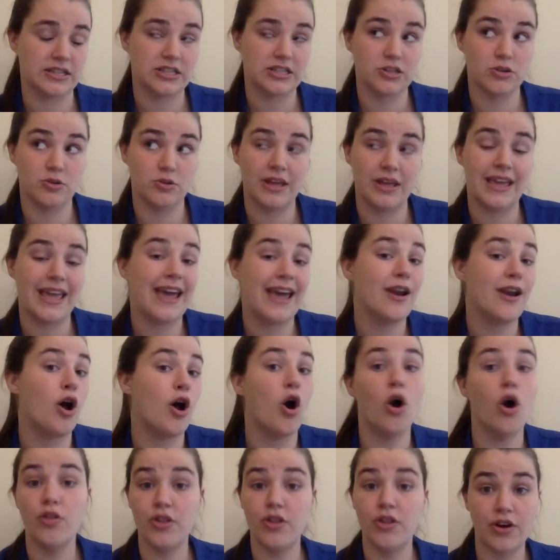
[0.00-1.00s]
so they get
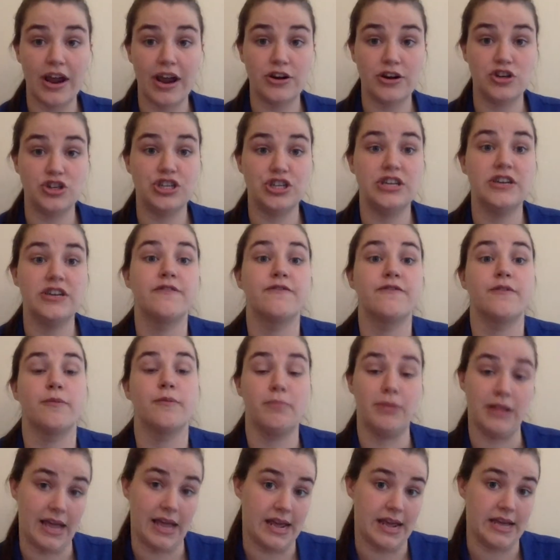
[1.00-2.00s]
all their energy from
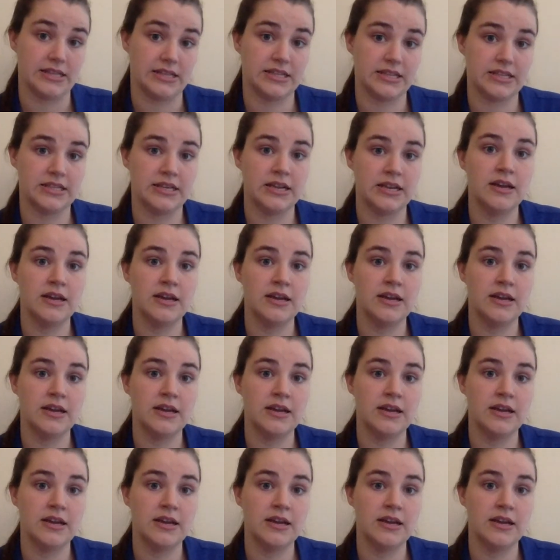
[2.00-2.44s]
plants.